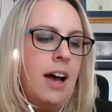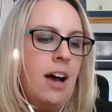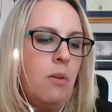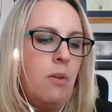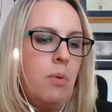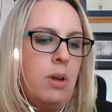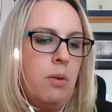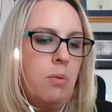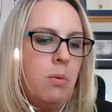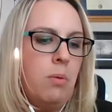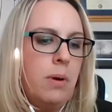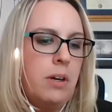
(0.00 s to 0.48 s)

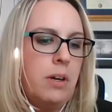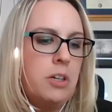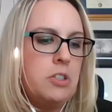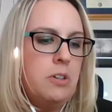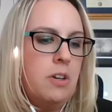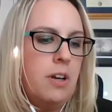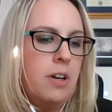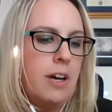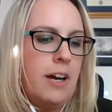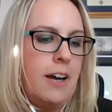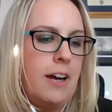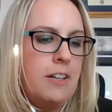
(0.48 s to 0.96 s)
We were
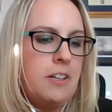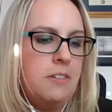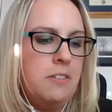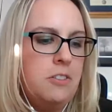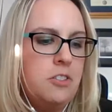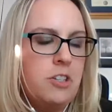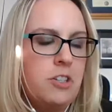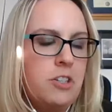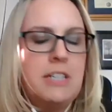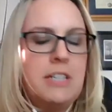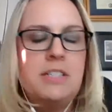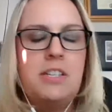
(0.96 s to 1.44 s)

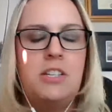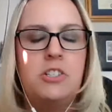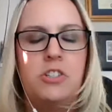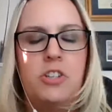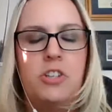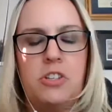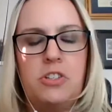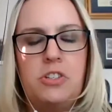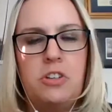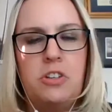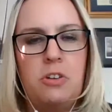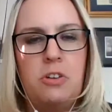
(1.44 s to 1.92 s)

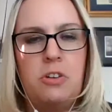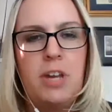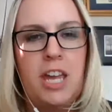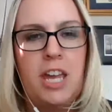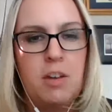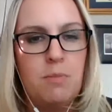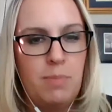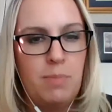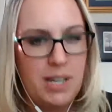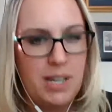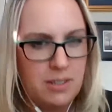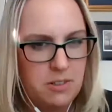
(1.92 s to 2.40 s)
transitioned to
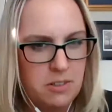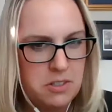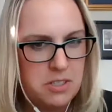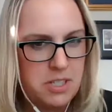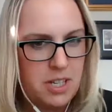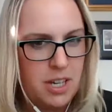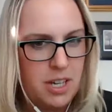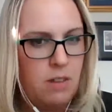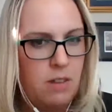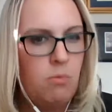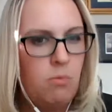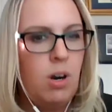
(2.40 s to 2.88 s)
Camp
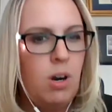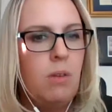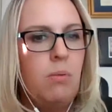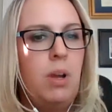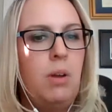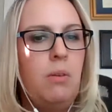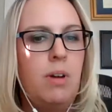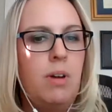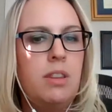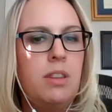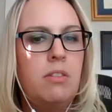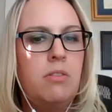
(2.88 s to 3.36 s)
Pendleton, where we
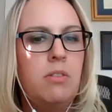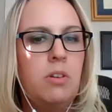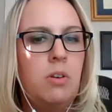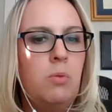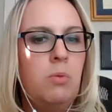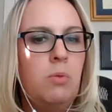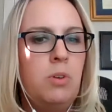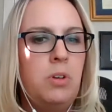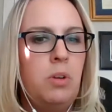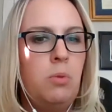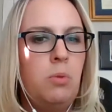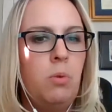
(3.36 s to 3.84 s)
went through
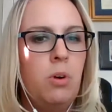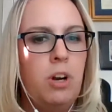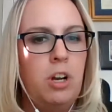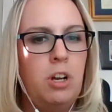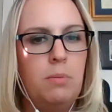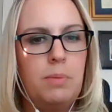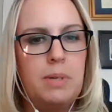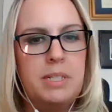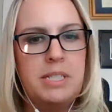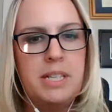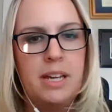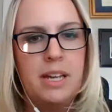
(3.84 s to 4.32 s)
Wounded
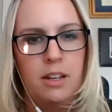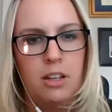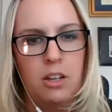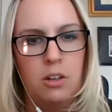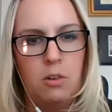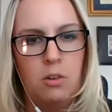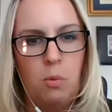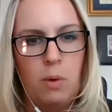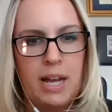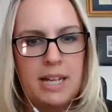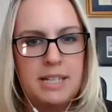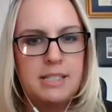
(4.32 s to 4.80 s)
Warrior
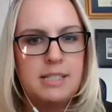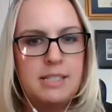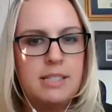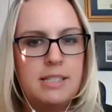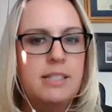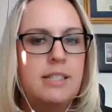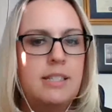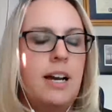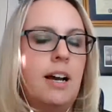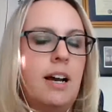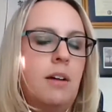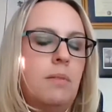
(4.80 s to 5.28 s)
Battalion
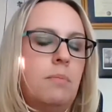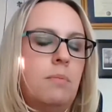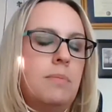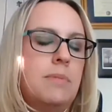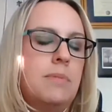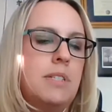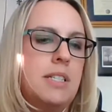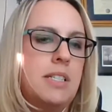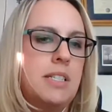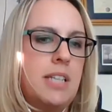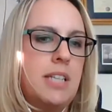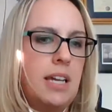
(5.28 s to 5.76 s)
West
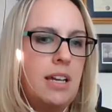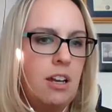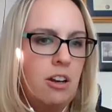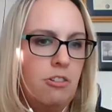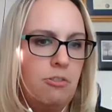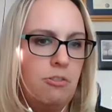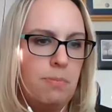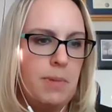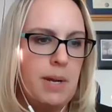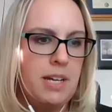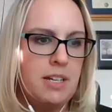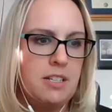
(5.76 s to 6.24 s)
to take care
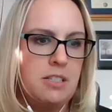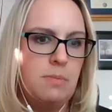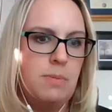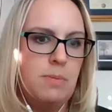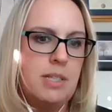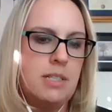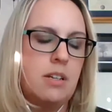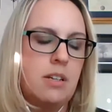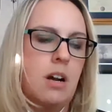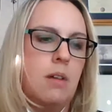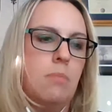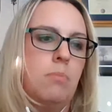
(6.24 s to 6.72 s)
of my
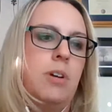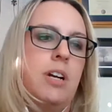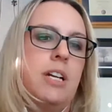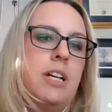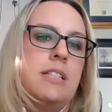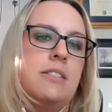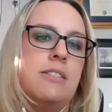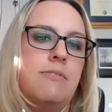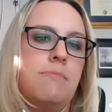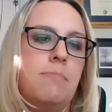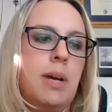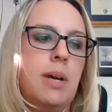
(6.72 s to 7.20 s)
husband's
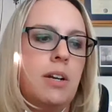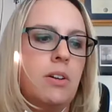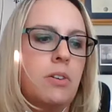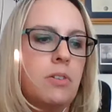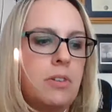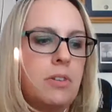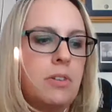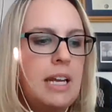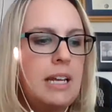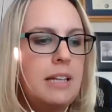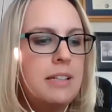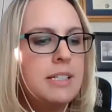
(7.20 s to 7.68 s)
comprehensive
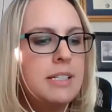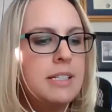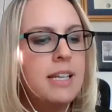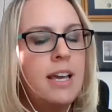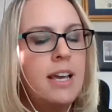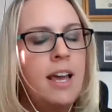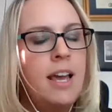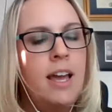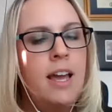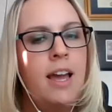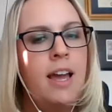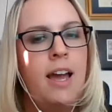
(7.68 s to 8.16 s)
medical needs.
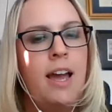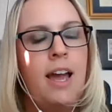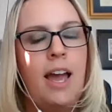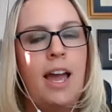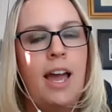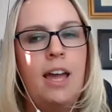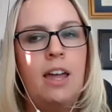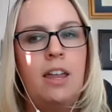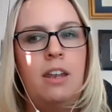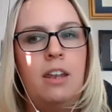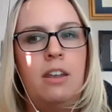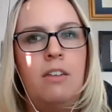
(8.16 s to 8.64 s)

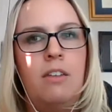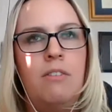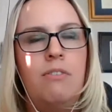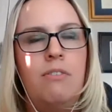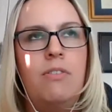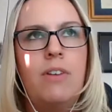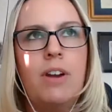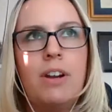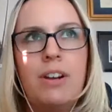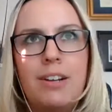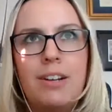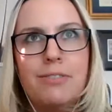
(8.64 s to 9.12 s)
And the
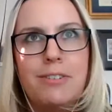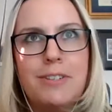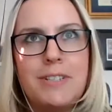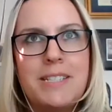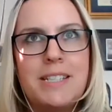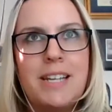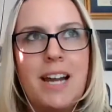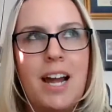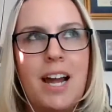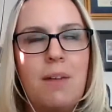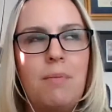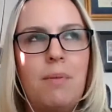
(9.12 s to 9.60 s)
very
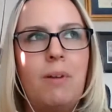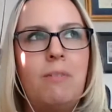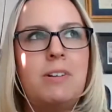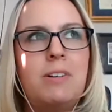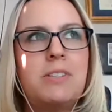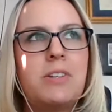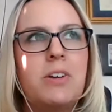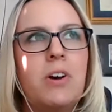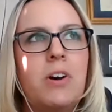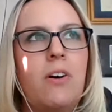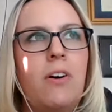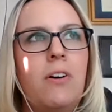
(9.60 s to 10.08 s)
first time I
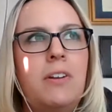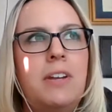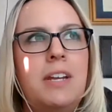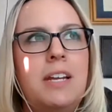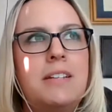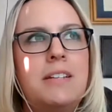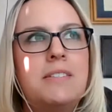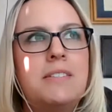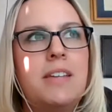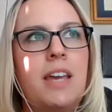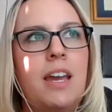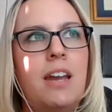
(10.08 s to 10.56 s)
was called
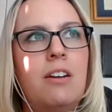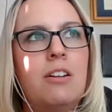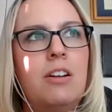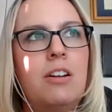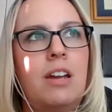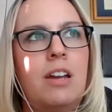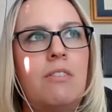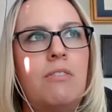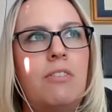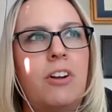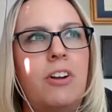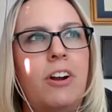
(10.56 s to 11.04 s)
his
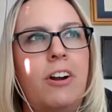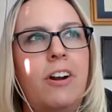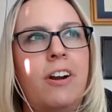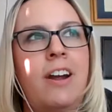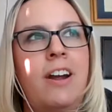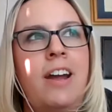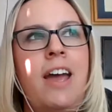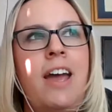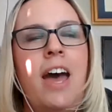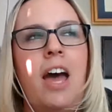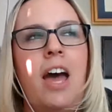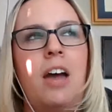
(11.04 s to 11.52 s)
caregiver,
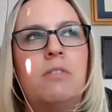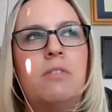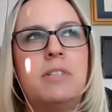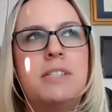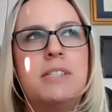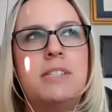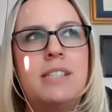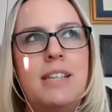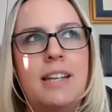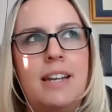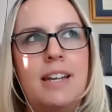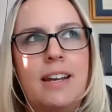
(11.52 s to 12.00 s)
I
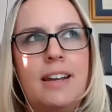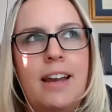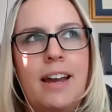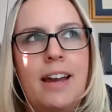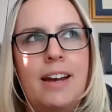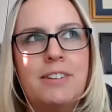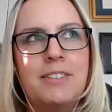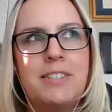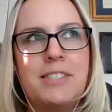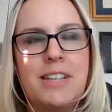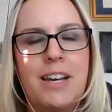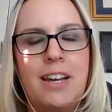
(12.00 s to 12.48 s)
was sitting
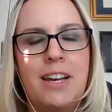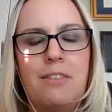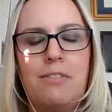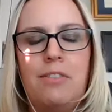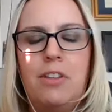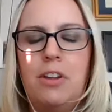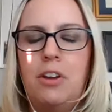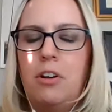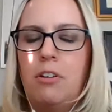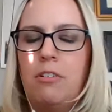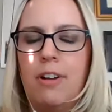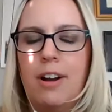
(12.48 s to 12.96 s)
outside of
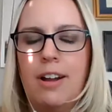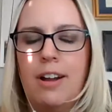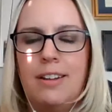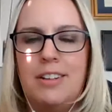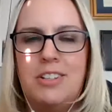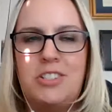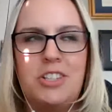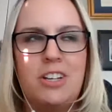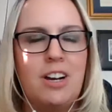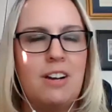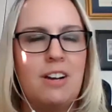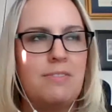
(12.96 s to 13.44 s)
the
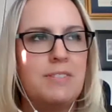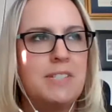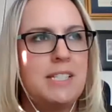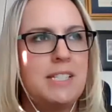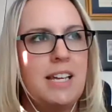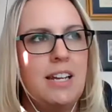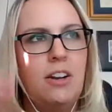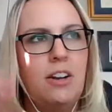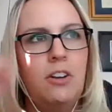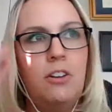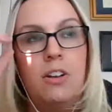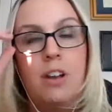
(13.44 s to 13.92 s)
neurology office,
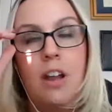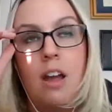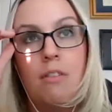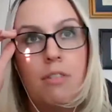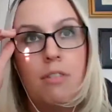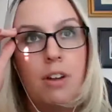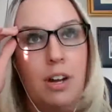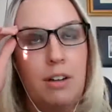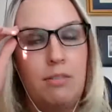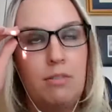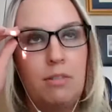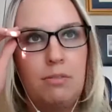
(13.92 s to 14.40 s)
and I'll
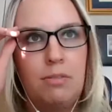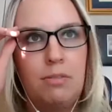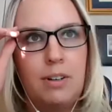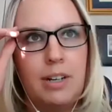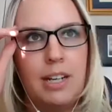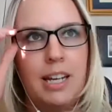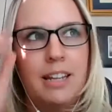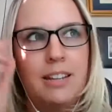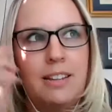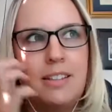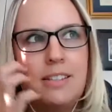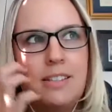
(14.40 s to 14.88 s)
never ever
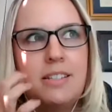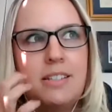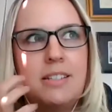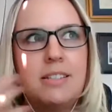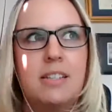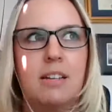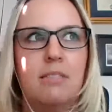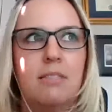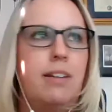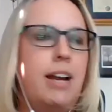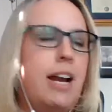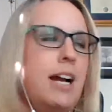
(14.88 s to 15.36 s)
forget this because
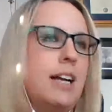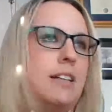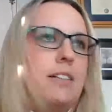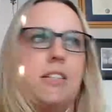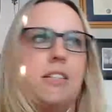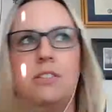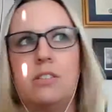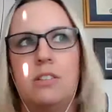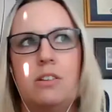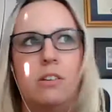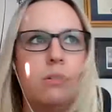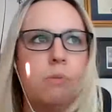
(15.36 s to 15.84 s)
I
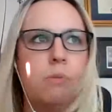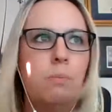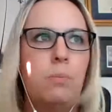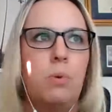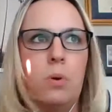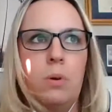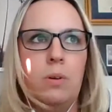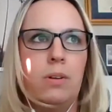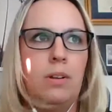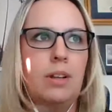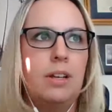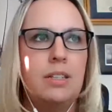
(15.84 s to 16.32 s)
reacted so
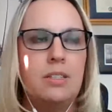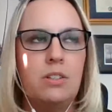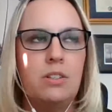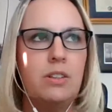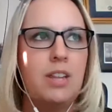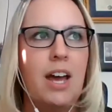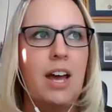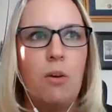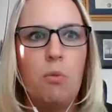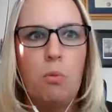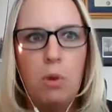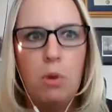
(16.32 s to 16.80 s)
poorly to
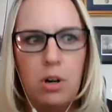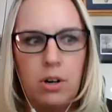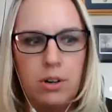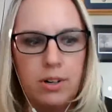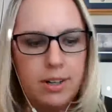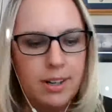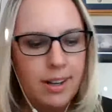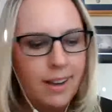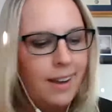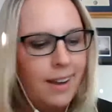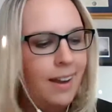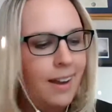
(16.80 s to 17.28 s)
that
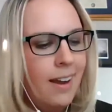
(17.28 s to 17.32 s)
word.